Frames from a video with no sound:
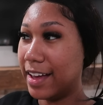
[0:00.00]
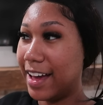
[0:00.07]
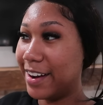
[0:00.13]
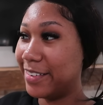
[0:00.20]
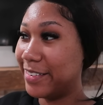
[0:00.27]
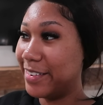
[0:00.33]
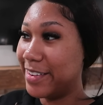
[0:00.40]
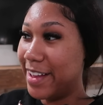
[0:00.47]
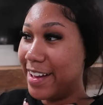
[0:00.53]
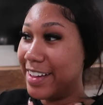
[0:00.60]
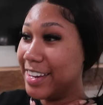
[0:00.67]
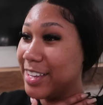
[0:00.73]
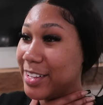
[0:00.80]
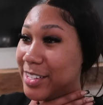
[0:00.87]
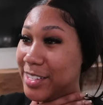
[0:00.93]
I don't know, y'all,
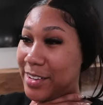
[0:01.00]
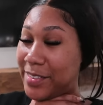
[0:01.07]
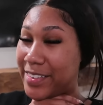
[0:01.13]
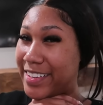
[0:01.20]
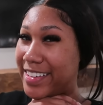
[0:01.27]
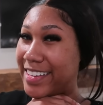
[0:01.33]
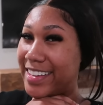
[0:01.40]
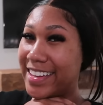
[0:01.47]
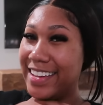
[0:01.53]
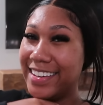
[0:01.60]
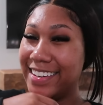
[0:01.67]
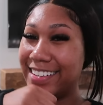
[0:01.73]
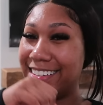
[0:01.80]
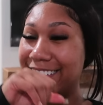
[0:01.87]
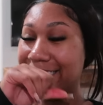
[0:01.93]
it looks so good. It
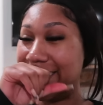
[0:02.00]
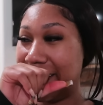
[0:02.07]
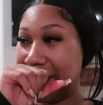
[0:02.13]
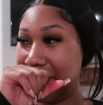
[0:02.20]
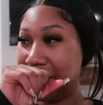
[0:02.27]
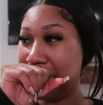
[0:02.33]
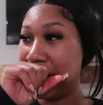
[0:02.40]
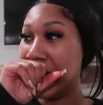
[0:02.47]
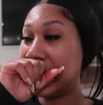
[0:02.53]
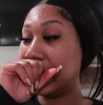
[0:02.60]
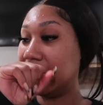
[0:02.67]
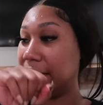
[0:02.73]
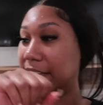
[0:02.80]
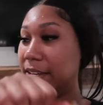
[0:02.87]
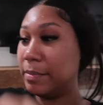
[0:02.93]
looks so
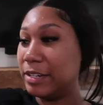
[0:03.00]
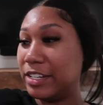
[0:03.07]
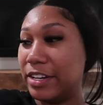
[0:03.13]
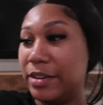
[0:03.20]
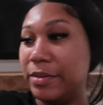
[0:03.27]
good. Let me show